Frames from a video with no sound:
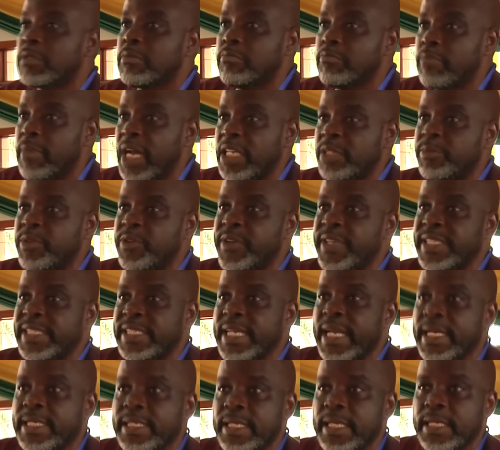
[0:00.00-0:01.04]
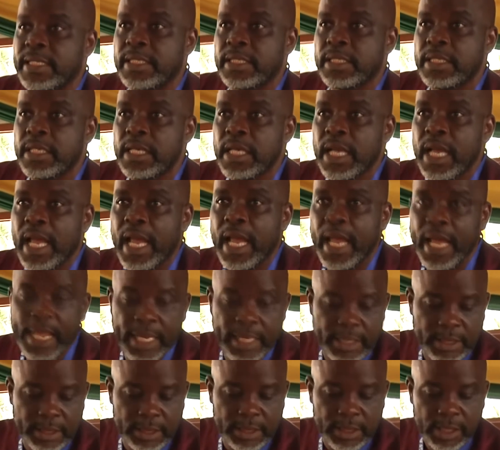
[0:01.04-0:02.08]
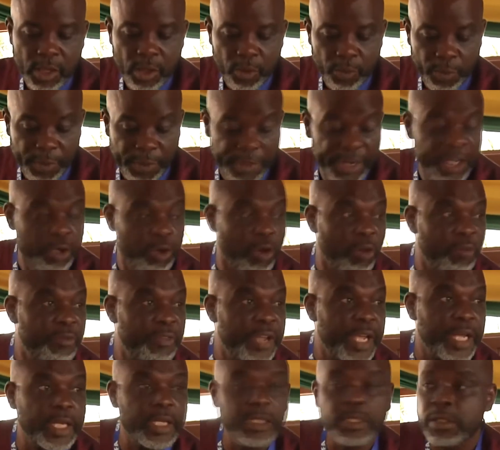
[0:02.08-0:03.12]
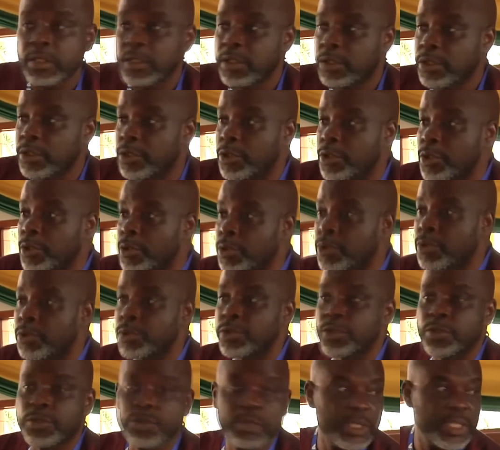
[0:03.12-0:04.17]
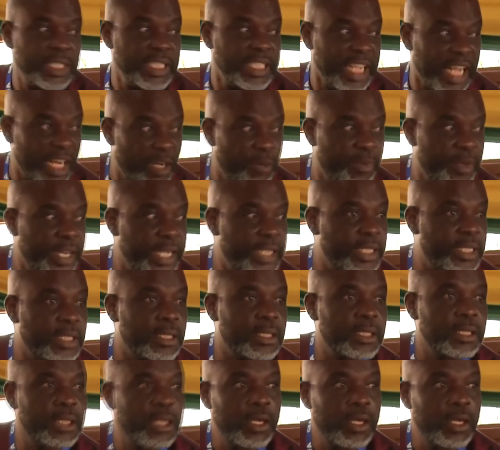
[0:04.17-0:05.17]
right thinking mind can influence any of the delegates. Because the smaller the number,